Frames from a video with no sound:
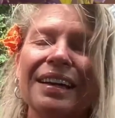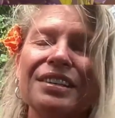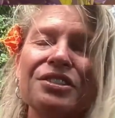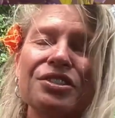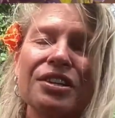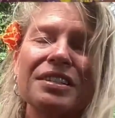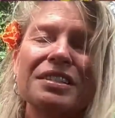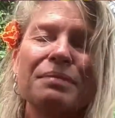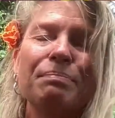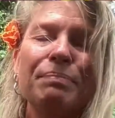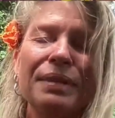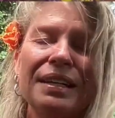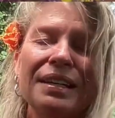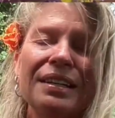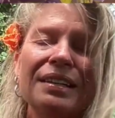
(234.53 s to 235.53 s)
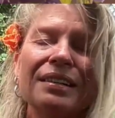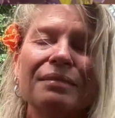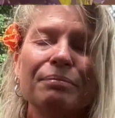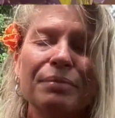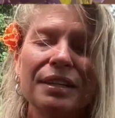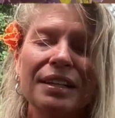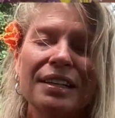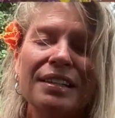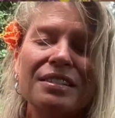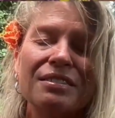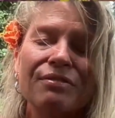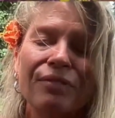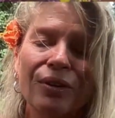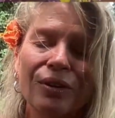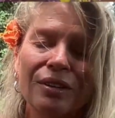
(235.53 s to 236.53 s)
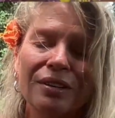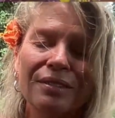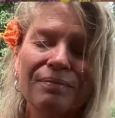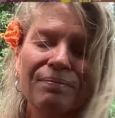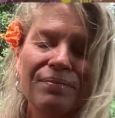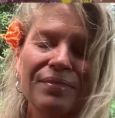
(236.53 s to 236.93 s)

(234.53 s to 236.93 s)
and just be peaceful